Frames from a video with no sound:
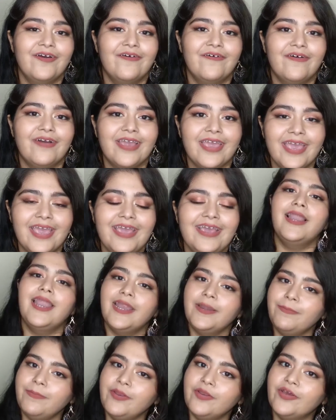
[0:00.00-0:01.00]
Okay,
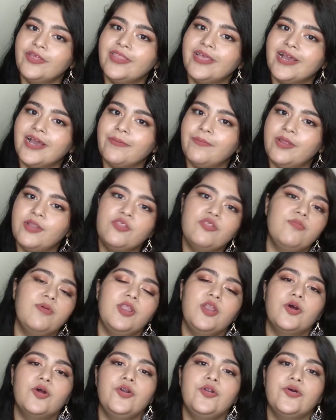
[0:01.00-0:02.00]
let me know in the comments
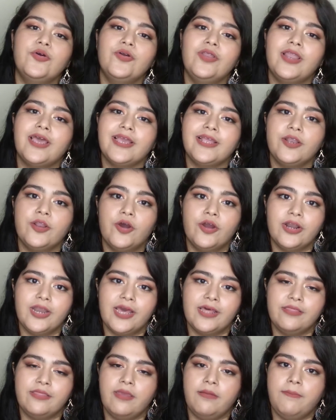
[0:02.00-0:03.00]
below, do you like long
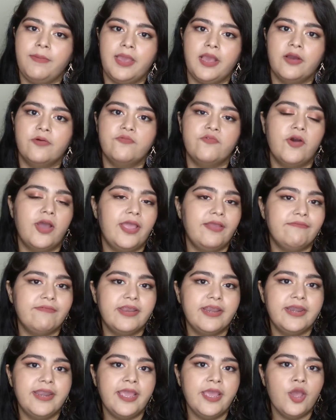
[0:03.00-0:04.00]
lasting makeup for
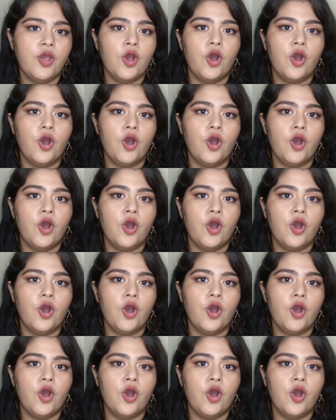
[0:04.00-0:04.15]
every day,